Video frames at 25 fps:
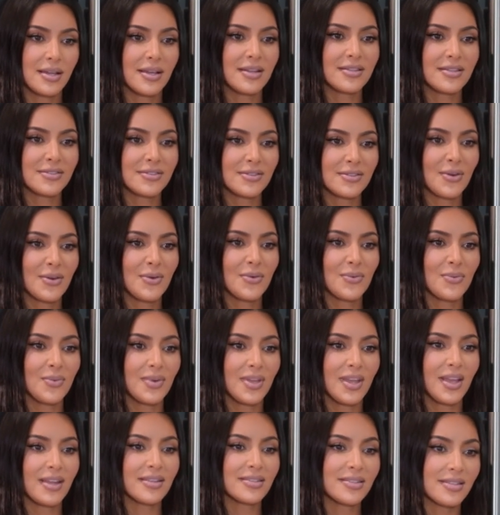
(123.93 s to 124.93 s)
And so
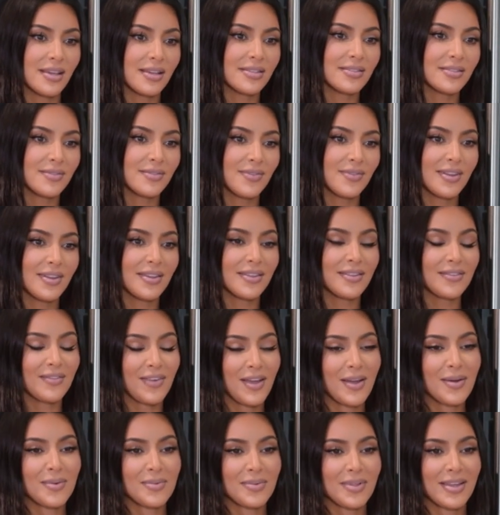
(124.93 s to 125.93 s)
we had sex in front of the
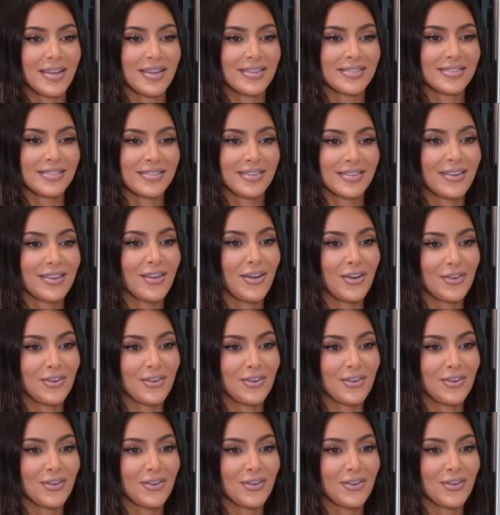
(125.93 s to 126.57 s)
fireplace in